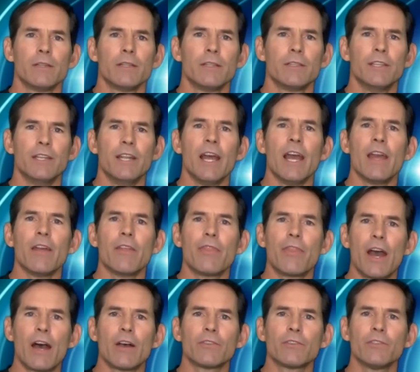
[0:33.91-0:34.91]
Today,
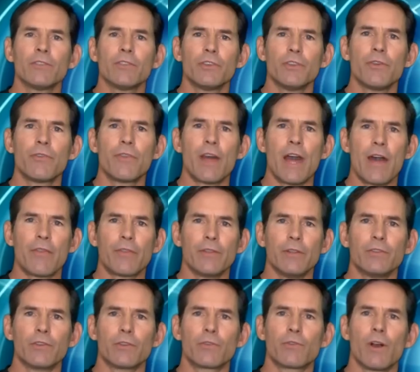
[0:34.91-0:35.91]
thousands of youth
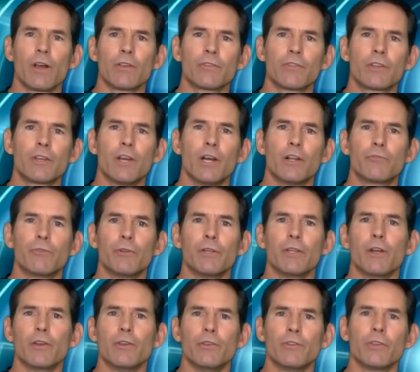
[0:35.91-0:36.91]
athletes across the country
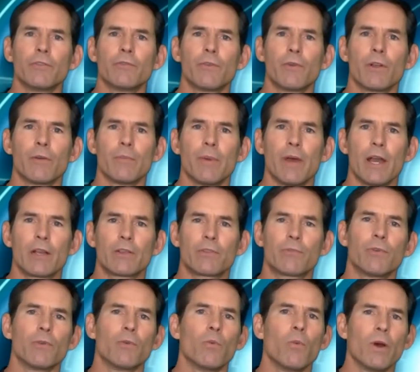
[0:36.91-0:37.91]
are using VertiMax
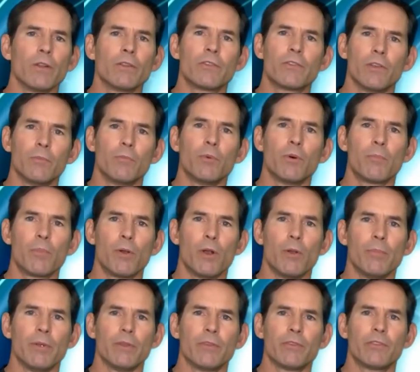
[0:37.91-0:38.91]
for one simple
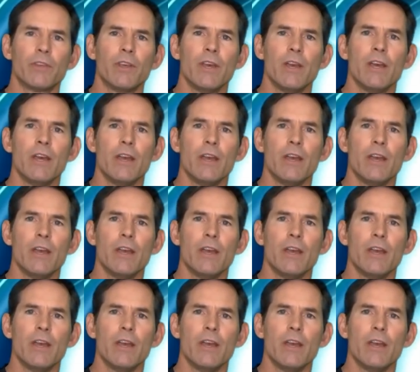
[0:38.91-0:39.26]
purpose,